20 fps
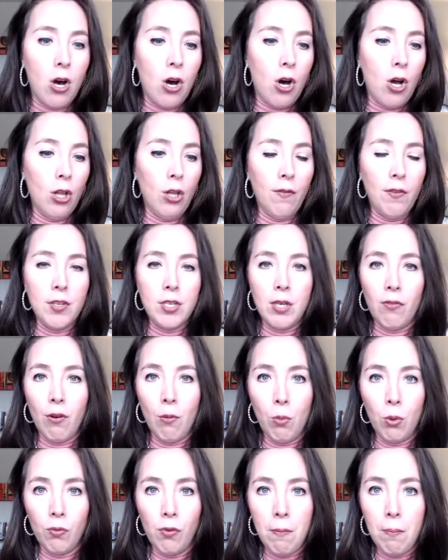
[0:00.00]
all of the
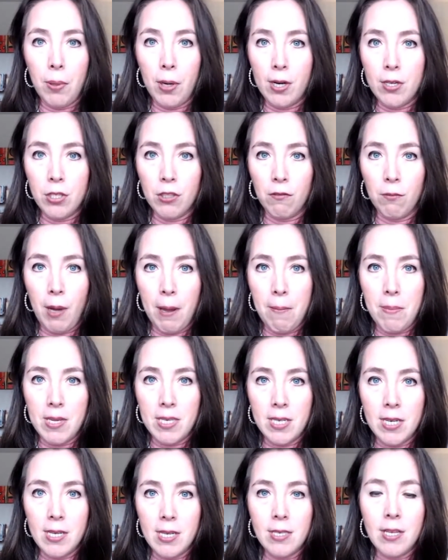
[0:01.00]
different moving parts of my
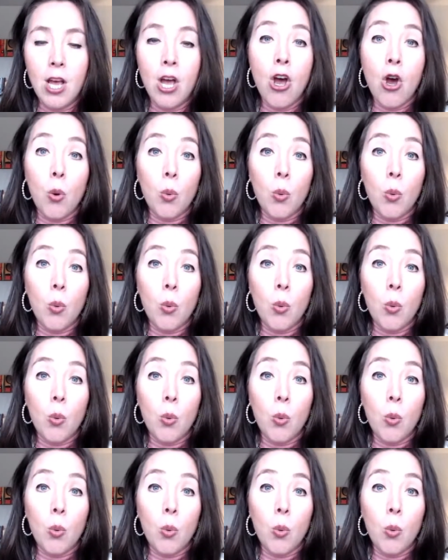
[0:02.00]
business